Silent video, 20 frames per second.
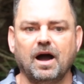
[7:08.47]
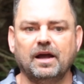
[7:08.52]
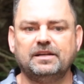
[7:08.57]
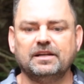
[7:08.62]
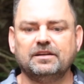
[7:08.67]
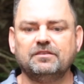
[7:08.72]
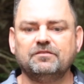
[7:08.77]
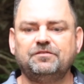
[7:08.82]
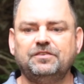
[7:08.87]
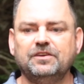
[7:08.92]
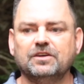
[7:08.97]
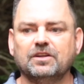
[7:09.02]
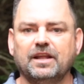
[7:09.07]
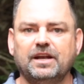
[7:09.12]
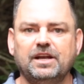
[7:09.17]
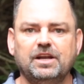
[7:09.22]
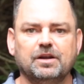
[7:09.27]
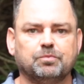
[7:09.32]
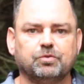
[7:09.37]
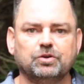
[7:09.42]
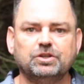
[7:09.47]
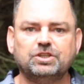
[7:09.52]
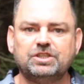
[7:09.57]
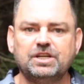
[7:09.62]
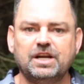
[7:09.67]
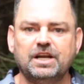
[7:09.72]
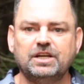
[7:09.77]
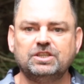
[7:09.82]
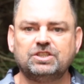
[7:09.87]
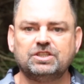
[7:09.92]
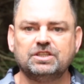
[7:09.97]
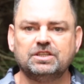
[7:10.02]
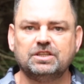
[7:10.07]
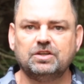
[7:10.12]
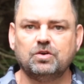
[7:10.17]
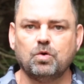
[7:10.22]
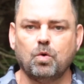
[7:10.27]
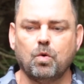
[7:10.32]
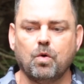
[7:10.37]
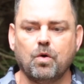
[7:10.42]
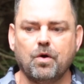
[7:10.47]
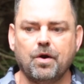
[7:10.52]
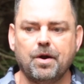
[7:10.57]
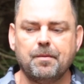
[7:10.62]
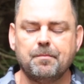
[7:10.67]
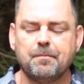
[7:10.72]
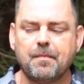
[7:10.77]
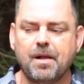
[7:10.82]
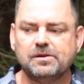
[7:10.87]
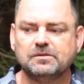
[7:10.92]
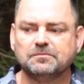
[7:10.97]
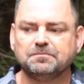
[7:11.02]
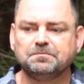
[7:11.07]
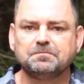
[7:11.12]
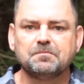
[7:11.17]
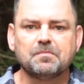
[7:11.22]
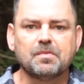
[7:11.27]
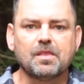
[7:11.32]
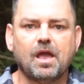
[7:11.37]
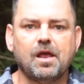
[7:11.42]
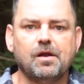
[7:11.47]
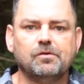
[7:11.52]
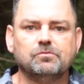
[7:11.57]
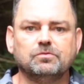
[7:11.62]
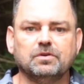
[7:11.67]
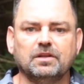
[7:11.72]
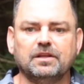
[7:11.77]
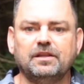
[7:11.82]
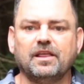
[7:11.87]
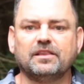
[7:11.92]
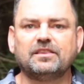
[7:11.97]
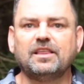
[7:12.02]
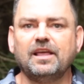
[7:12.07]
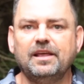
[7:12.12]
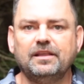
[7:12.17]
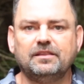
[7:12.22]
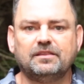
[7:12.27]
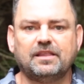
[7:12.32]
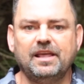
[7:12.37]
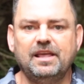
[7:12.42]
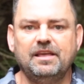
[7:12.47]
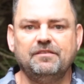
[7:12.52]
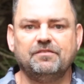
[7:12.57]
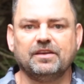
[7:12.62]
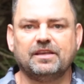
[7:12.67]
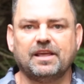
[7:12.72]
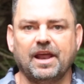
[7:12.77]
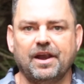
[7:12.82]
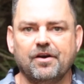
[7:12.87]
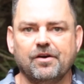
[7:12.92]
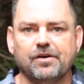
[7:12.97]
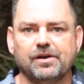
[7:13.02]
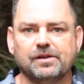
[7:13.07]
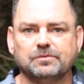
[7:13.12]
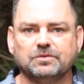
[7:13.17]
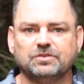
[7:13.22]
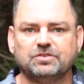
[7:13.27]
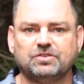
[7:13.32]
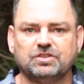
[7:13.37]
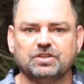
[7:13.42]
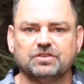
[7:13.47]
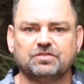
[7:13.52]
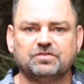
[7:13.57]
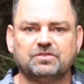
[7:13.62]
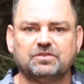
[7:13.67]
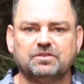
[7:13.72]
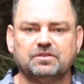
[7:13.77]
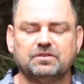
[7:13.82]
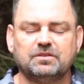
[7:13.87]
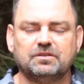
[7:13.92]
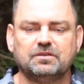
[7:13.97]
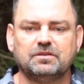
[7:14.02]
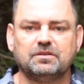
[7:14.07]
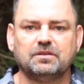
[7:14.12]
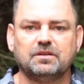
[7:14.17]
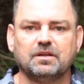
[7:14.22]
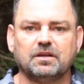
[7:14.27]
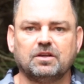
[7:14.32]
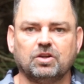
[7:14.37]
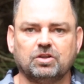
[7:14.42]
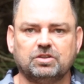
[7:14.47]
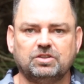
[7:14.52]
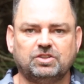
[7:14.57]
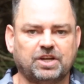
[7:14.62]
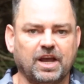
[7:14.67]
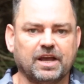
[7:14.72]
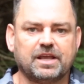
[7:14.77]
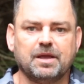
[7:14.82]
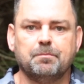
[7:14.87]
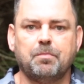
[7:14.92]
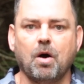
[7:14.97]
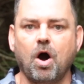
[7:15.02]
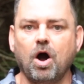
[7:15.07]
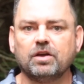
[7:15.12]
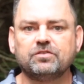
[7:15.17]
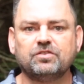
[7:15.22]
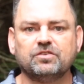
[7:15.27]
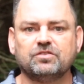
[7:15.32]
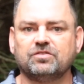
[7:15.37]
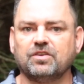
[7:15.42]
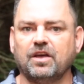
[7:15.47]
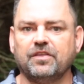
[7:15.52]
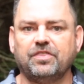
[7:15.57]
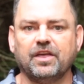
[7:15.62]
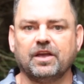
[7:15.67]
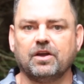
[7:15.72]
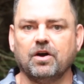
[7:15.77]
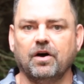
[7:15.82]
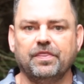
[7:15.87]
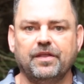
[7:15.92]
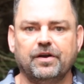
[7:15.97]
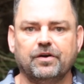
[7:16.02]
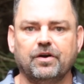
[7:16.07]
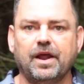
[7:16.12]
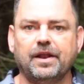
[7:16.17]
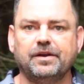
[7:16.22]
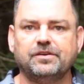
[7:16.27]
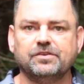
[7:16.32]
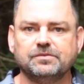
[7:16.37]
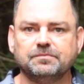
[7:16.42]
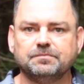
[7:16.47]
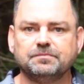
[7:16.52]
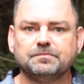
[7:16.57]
didn't feel any appreciation or really that they even cared. It was just checking boxes, I think, on their end.